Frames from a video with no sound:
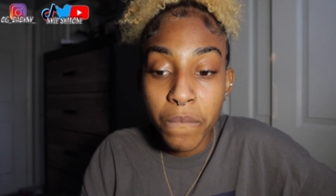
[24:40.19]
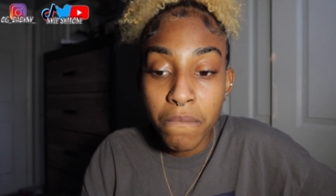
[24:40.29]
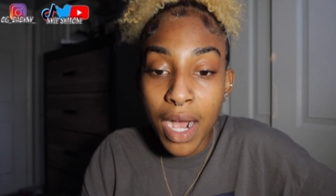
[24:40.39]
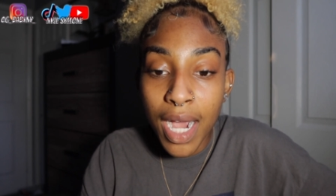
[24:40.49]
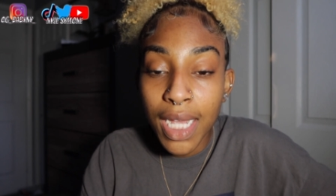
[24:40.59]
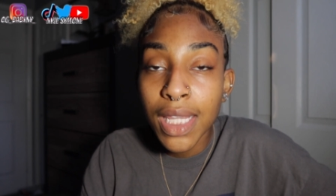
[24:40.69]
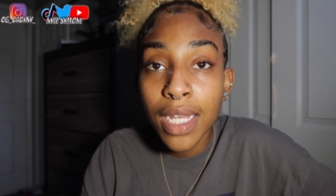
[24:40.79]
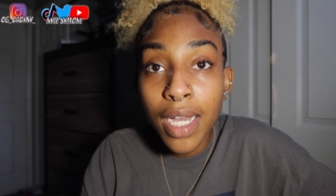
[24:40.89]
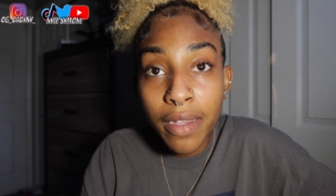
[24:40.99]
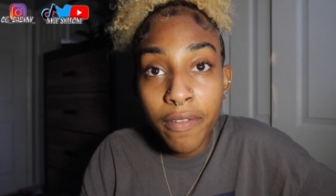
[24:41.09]
My
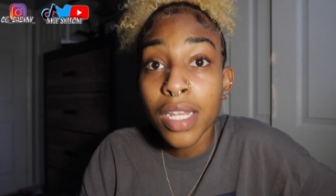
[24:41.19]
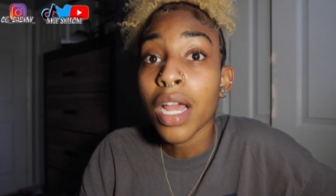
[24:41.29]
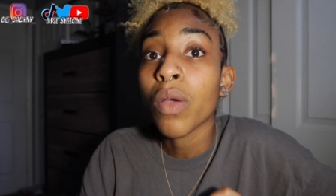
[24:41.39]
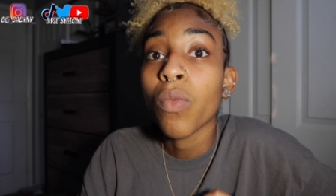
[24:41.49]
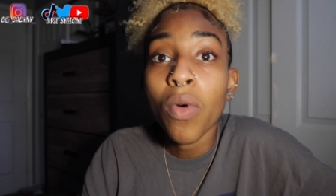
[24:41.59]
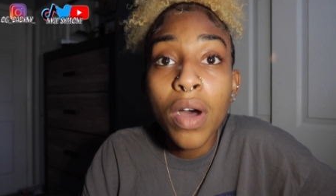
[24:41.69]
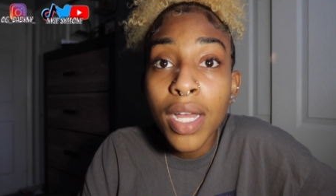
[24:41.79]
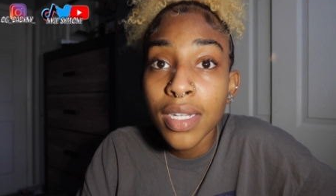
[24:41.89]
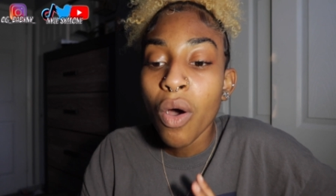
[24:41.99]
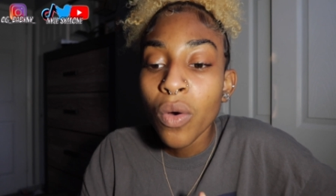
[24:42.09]
life that I
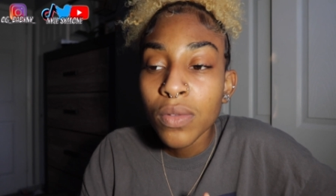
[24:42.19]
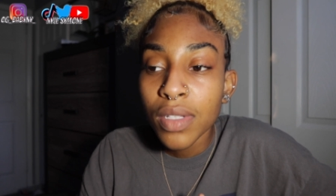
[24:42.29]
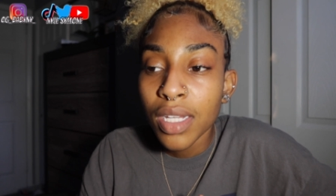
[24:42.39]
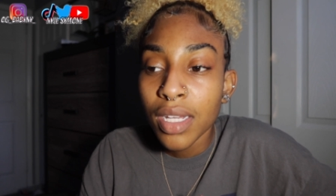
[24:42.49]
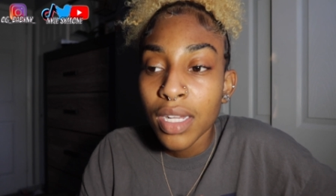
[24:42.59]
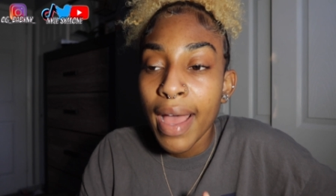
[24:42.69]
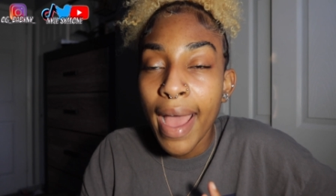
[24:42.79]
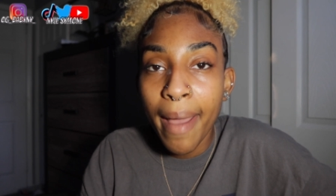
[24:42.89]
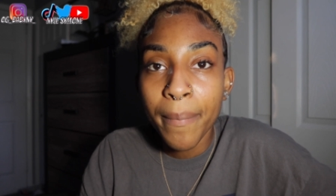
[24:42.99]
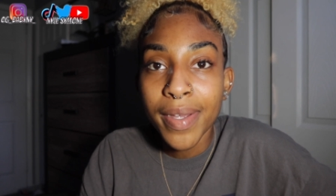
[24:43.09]
want only
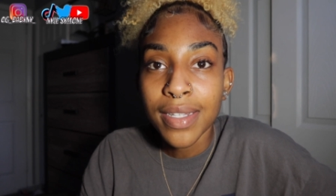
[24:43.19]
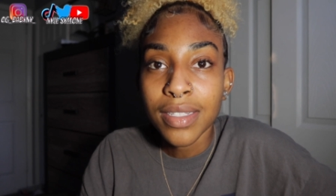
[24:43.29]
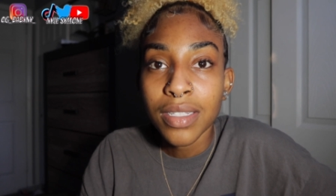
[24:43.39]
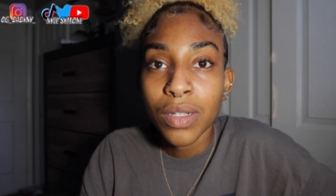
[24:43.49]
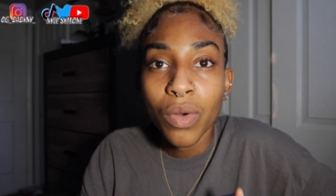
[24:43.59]
happens